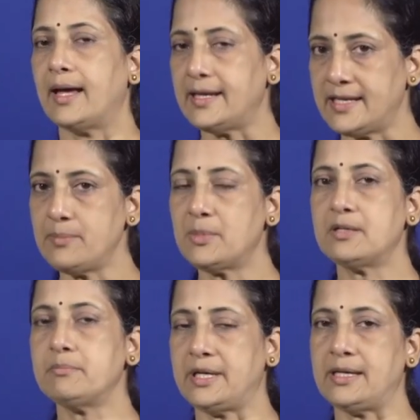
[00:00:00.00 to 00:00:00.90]

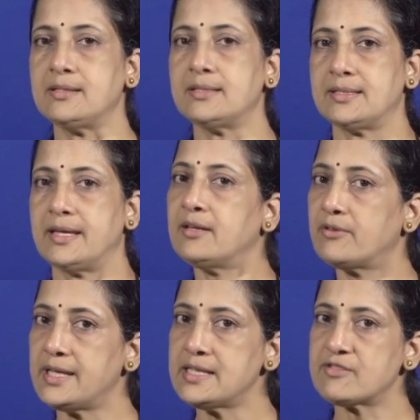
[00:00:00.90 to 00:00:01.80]
edema means
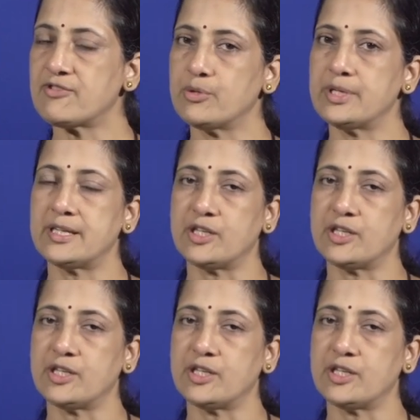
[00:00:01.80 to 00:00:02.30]
increased fluid